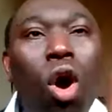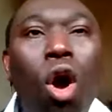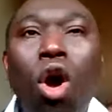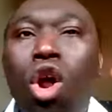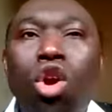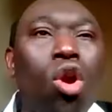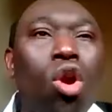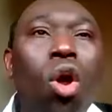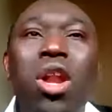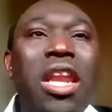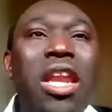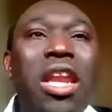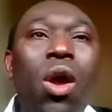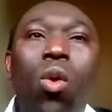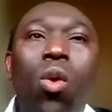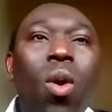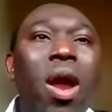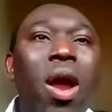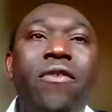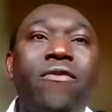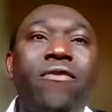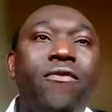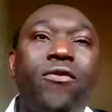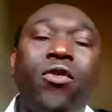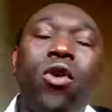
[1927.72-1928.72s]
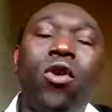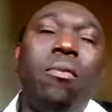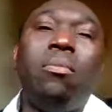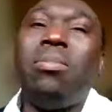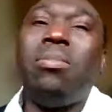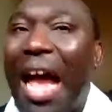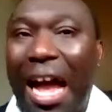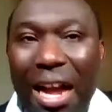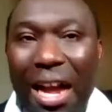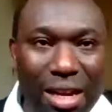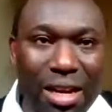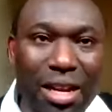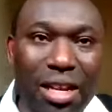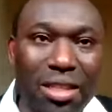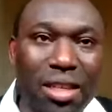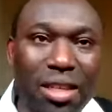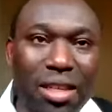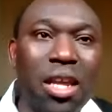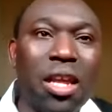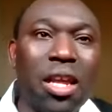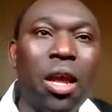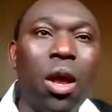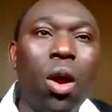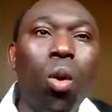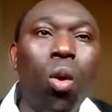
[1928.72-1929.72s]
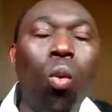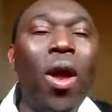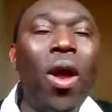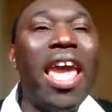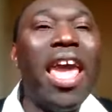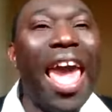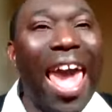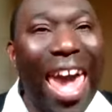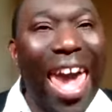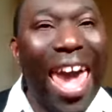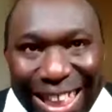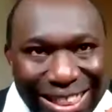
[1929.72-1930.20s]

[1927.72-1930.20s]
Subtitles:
don't run away from darkness. We